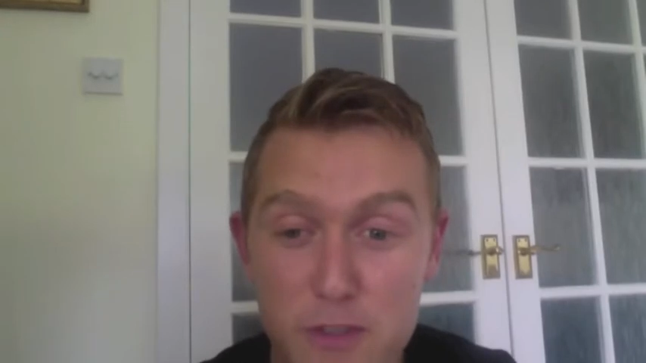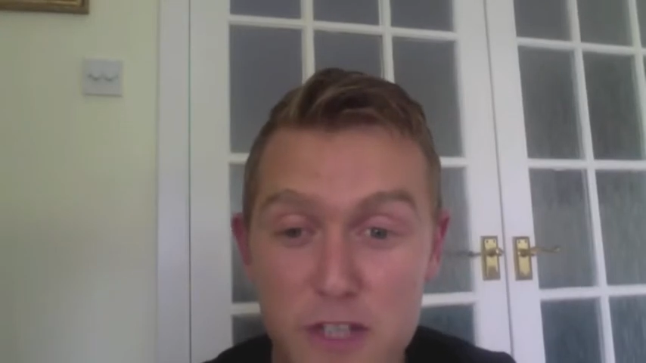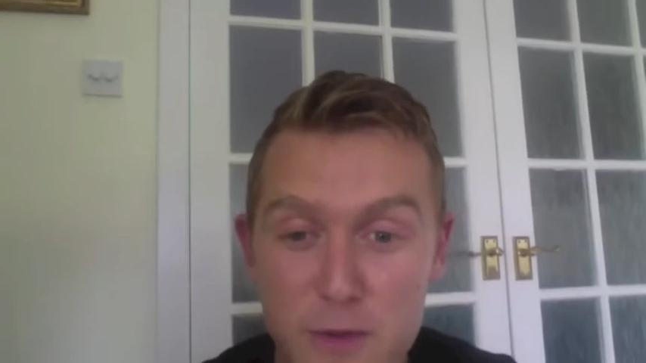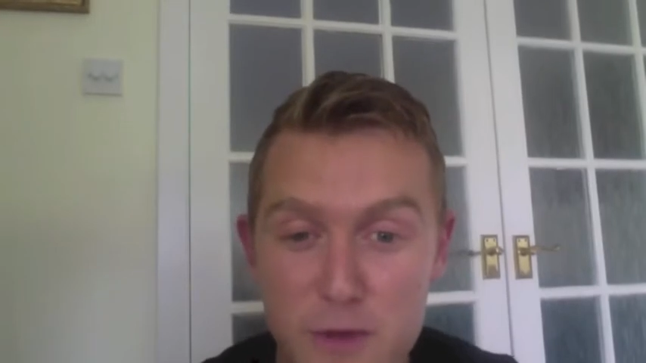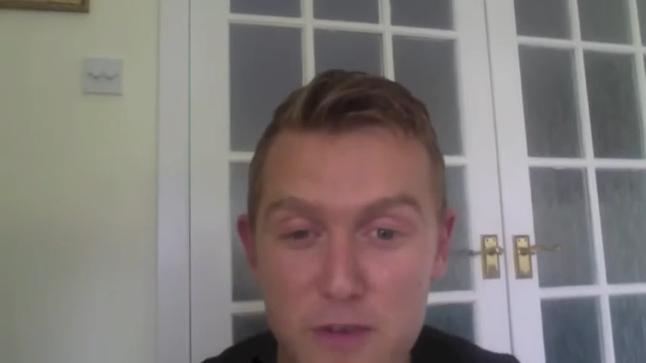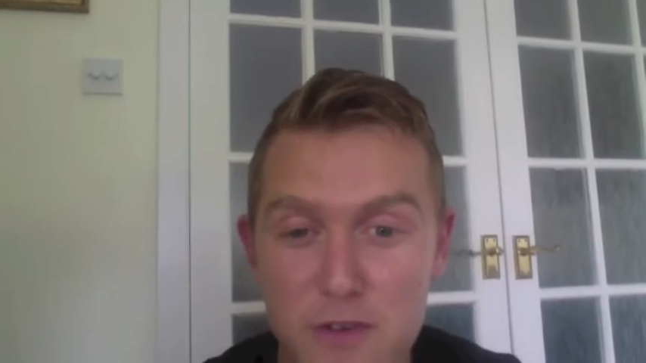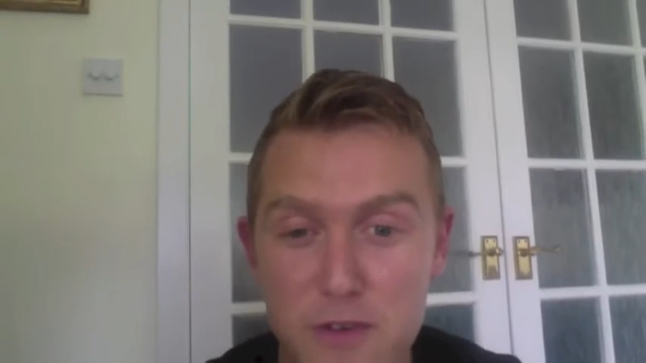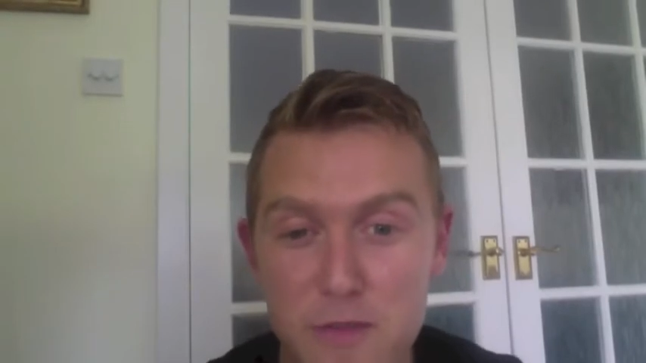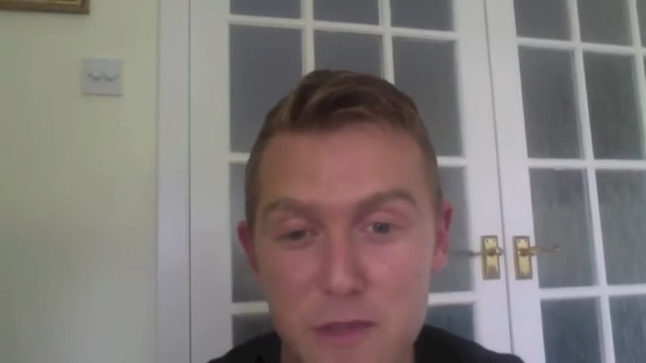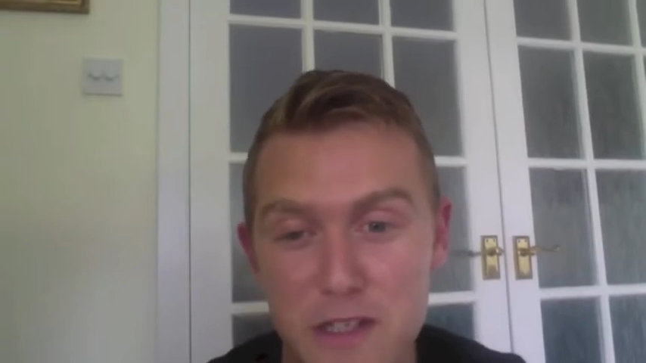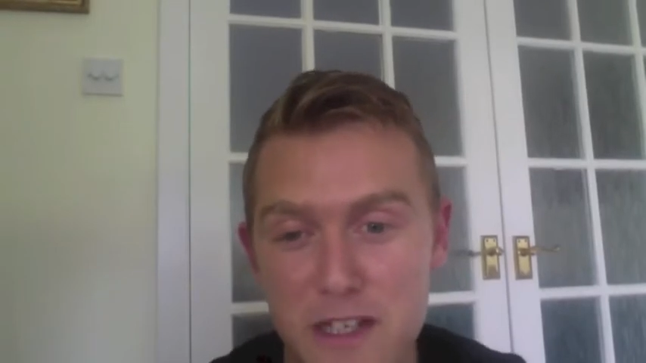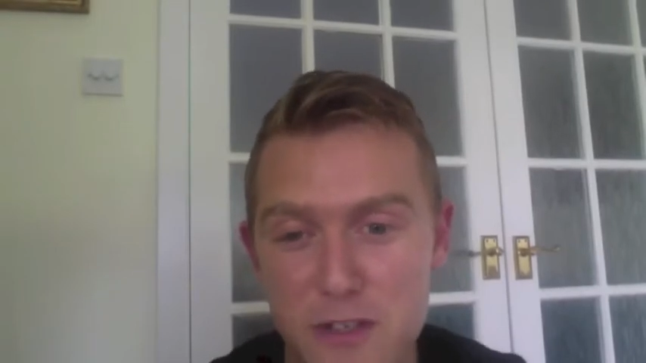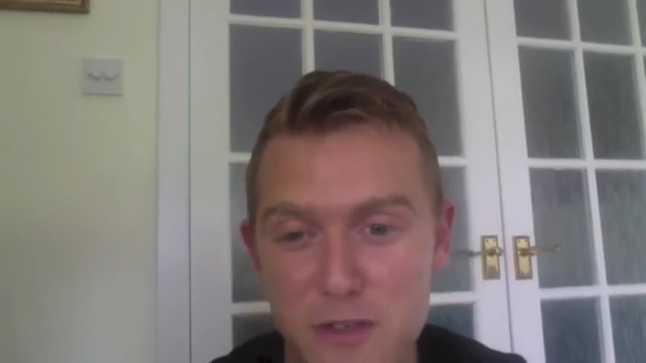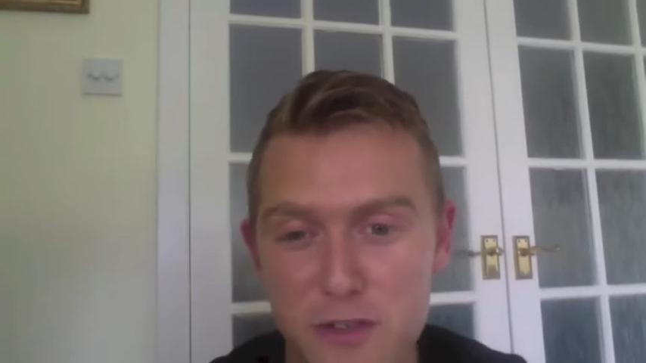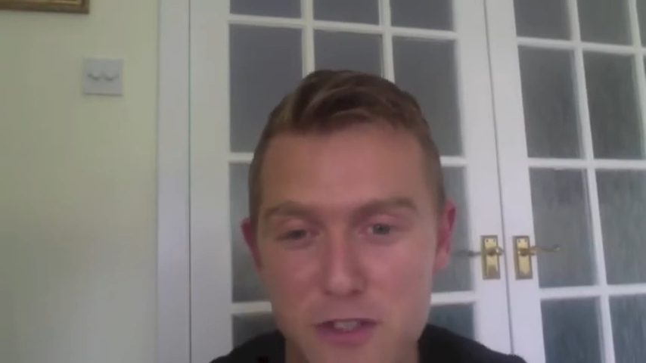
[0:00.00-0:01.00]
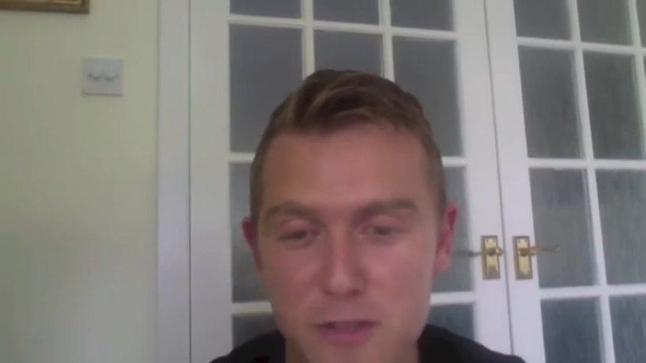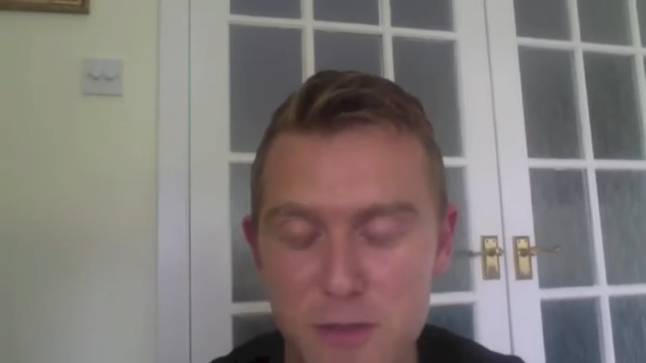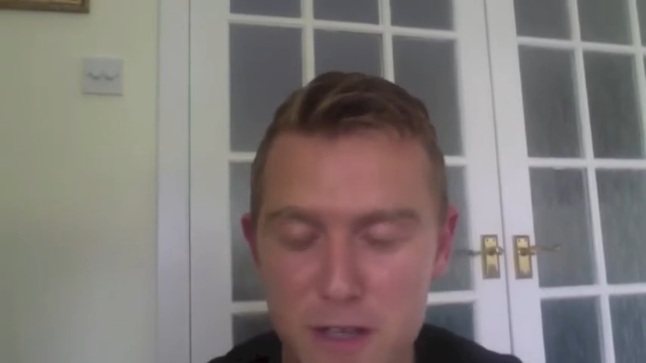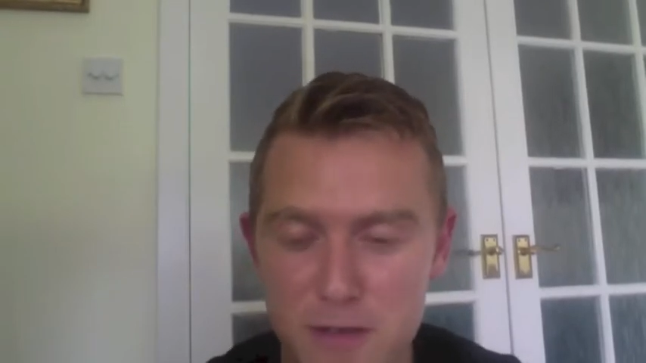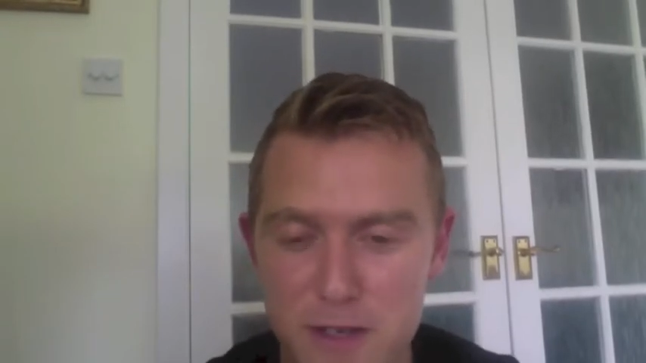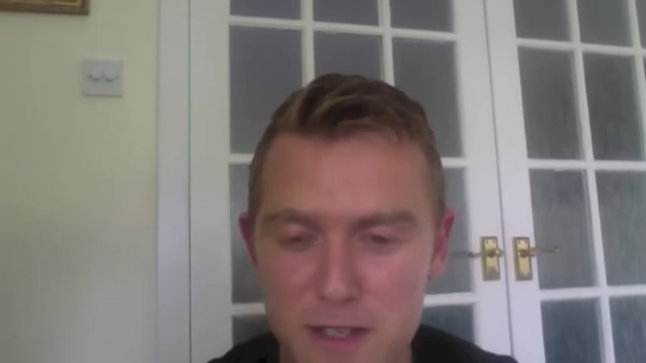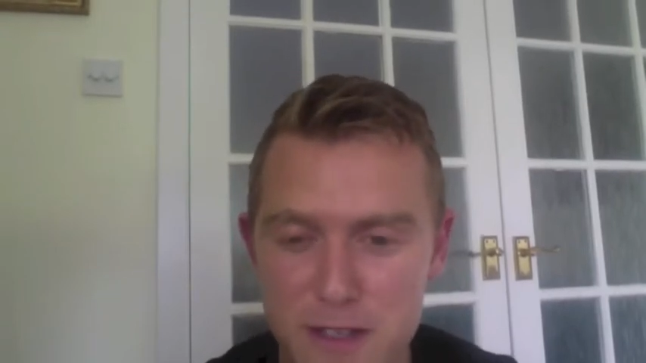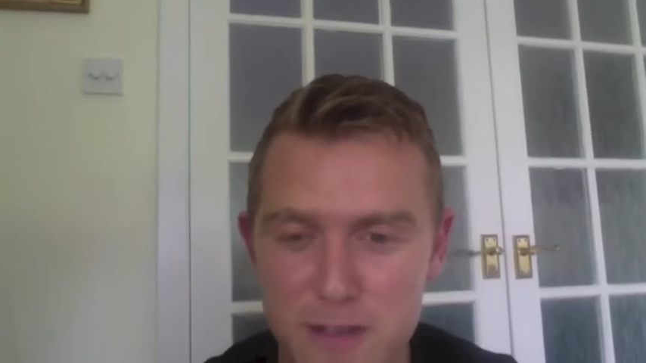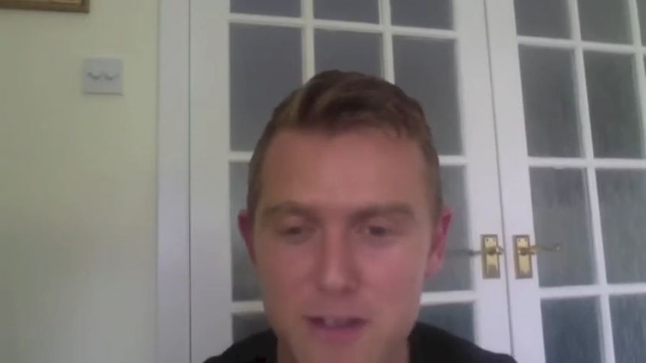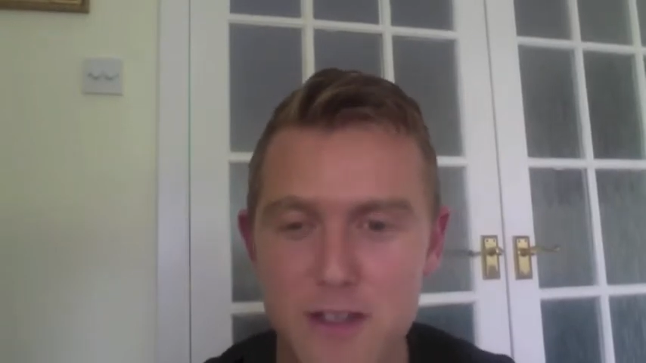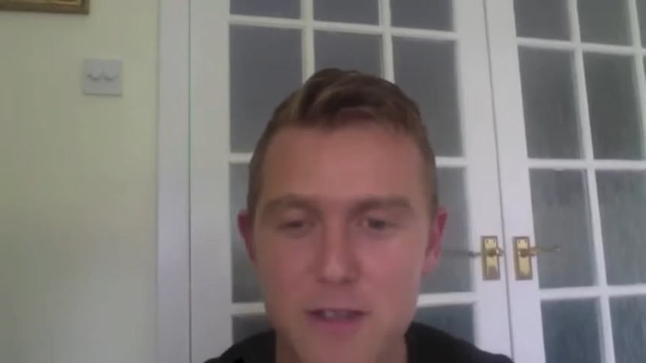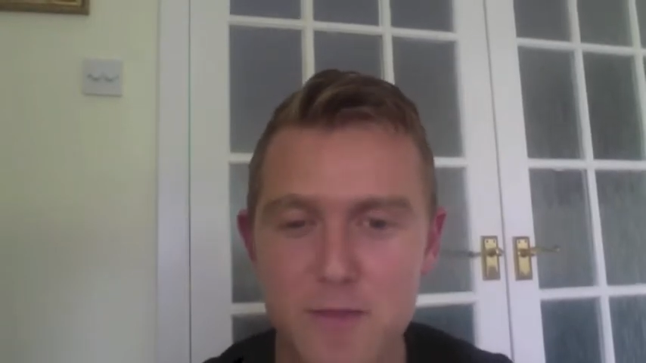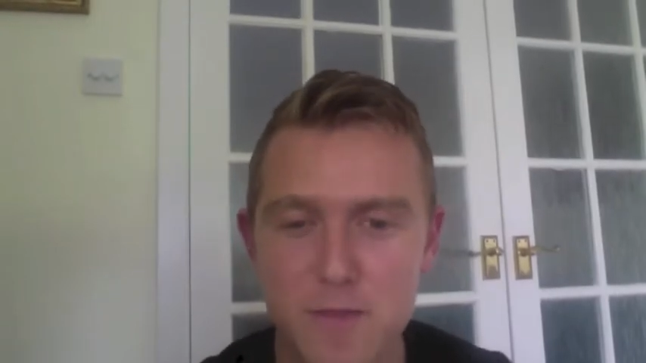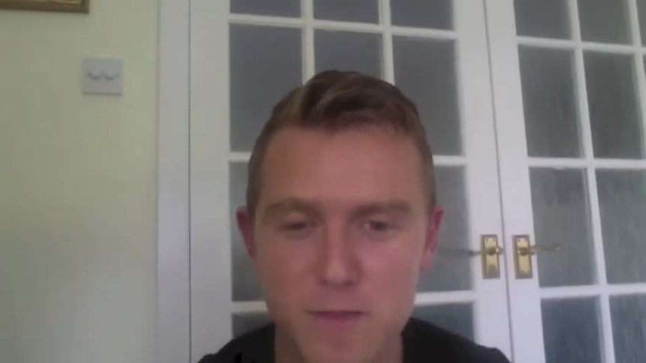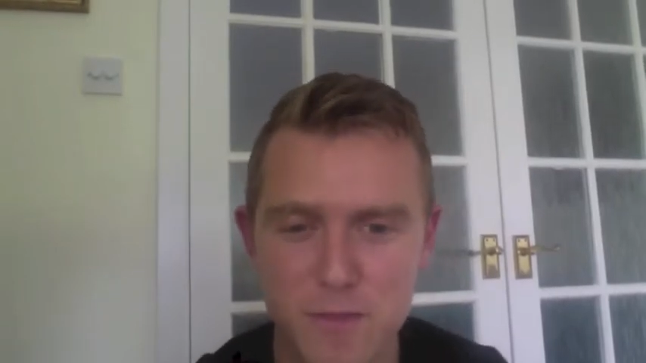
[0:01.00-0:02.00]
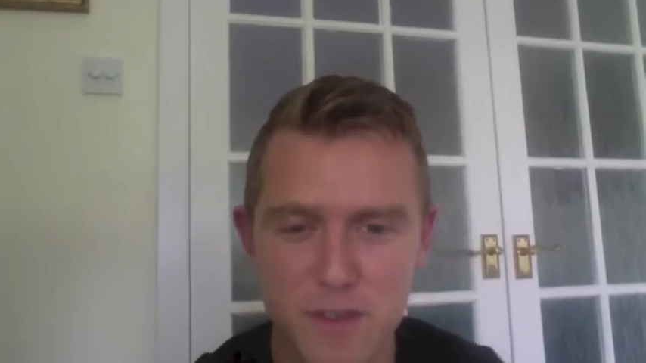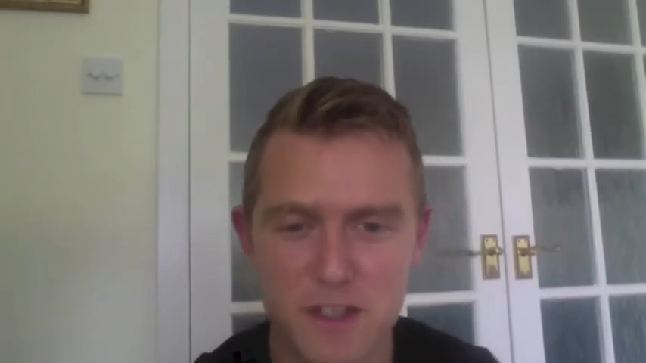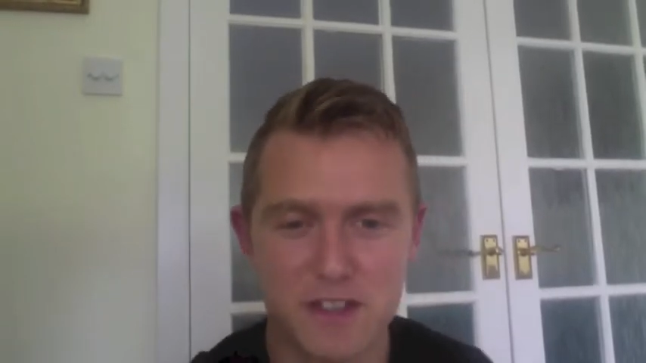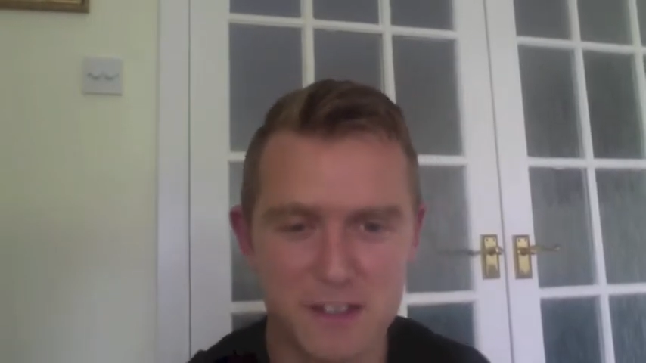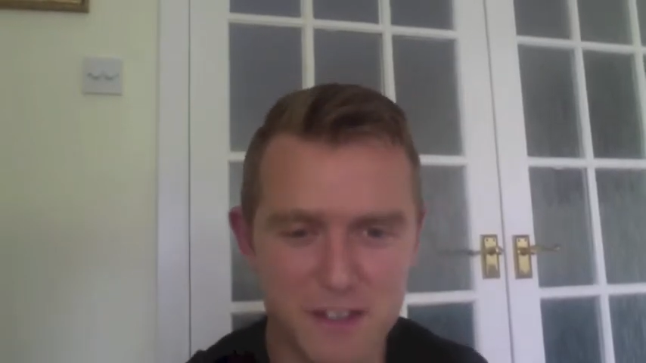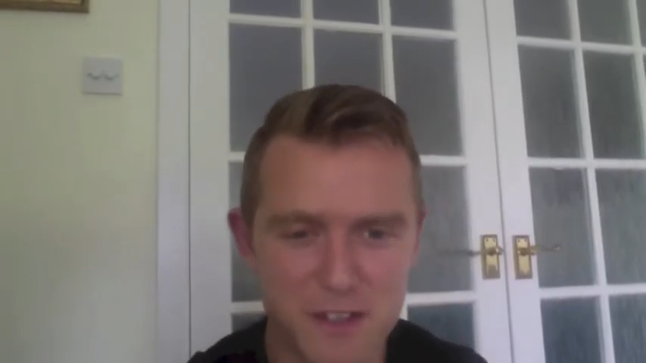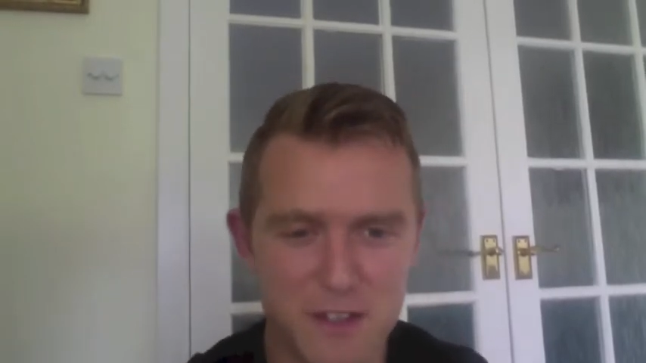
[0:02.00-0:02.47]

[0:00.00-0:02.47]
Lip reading: come out on Monday and Tuesday, by the way,